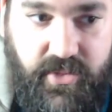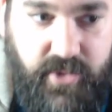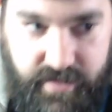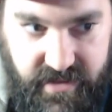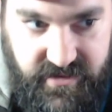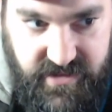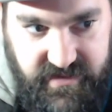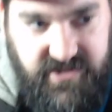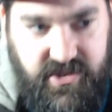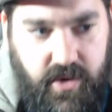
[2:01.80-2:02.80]
opinions of
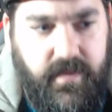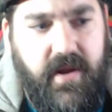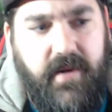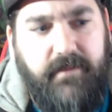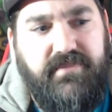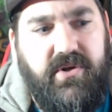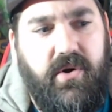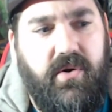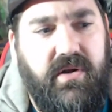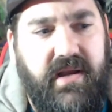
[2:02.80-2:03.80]
it. So,
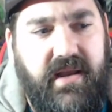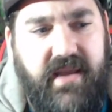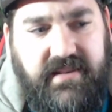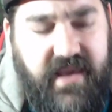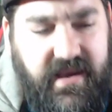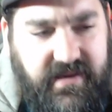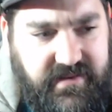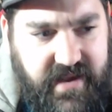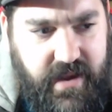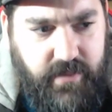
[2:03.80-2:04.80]
at the end of the day,